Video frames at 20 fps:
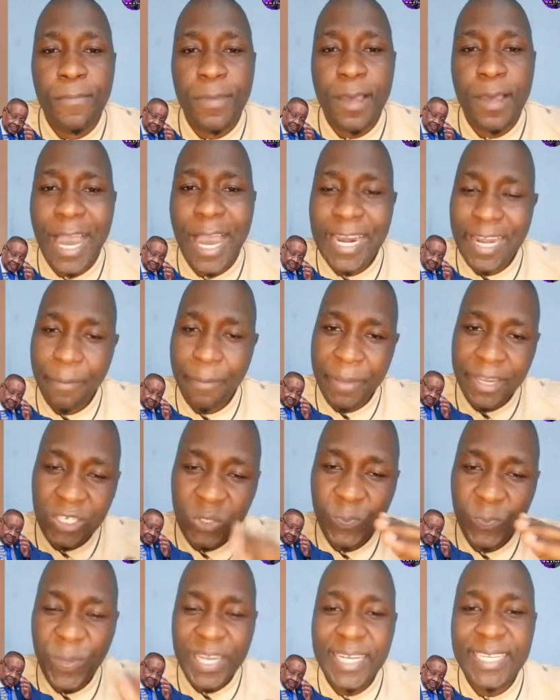and I'm
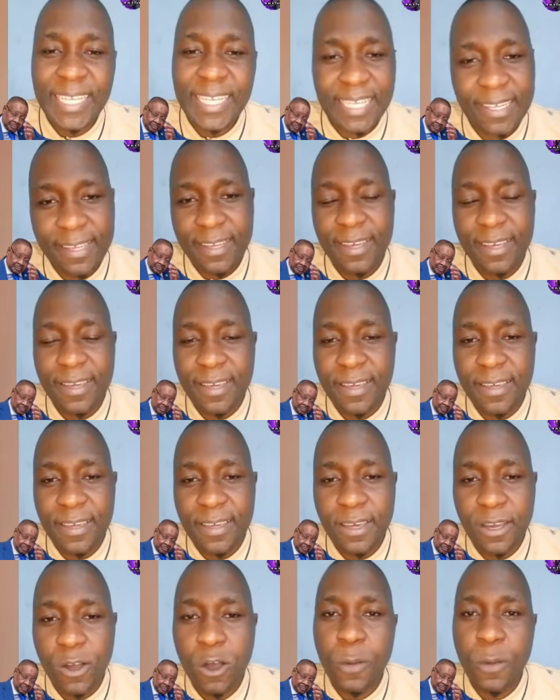expecting
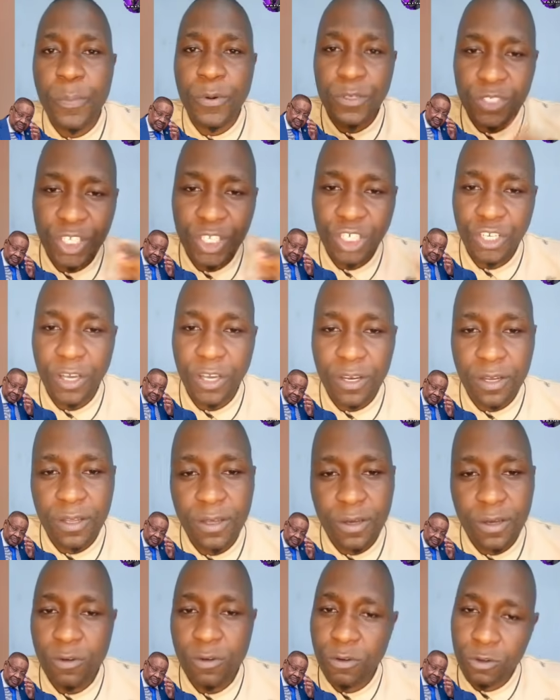opposition
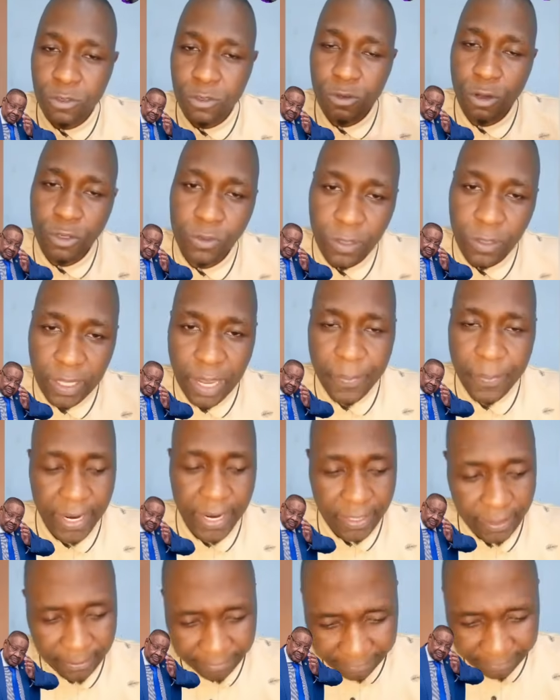will do also their part.
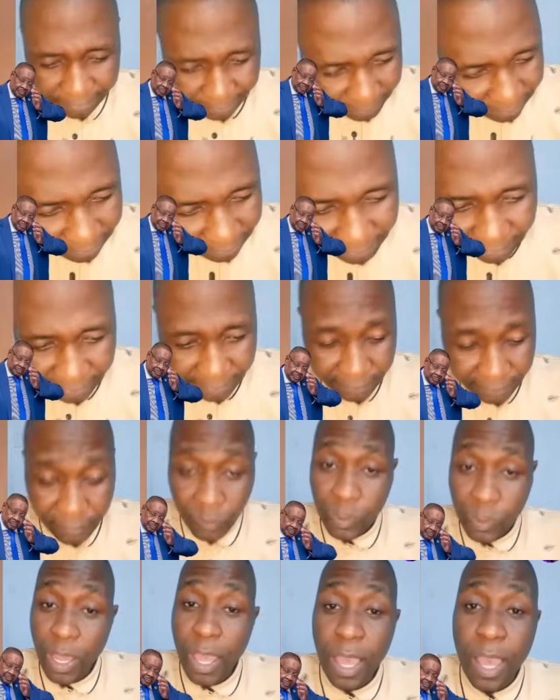
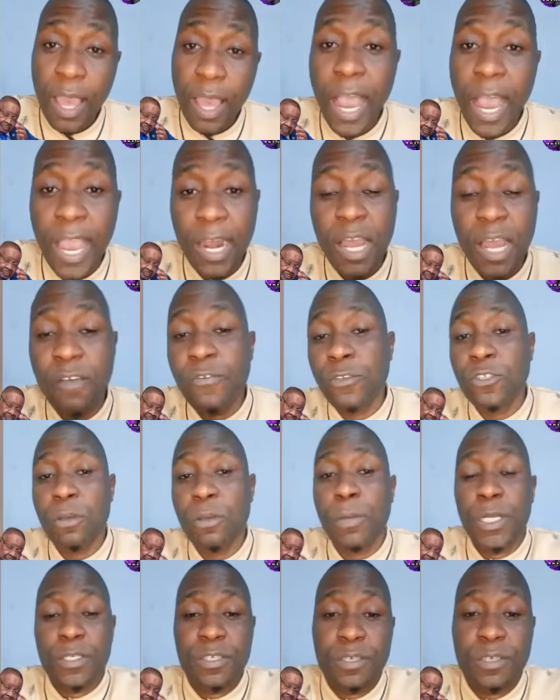I love you so
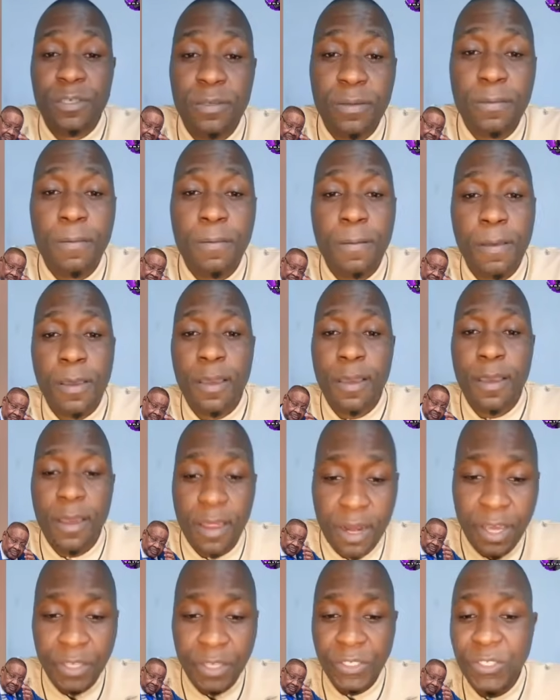much.
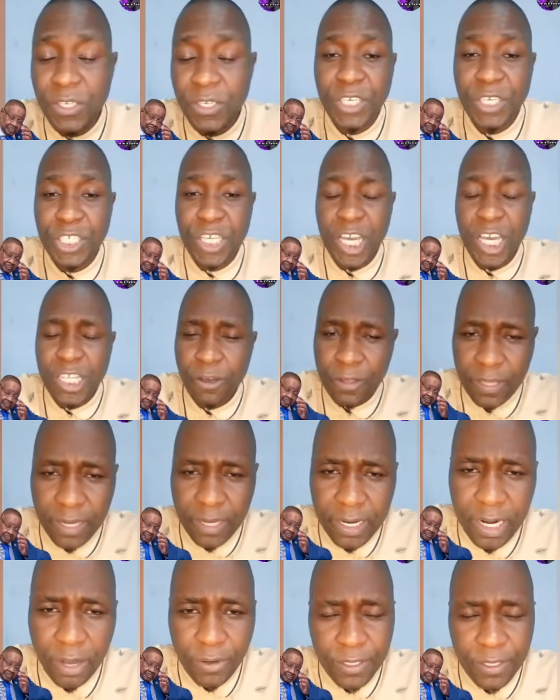Let's see each other on the
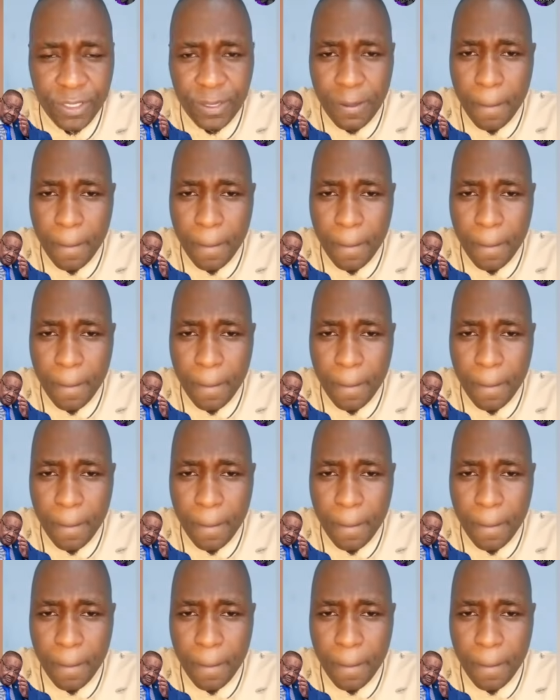ground.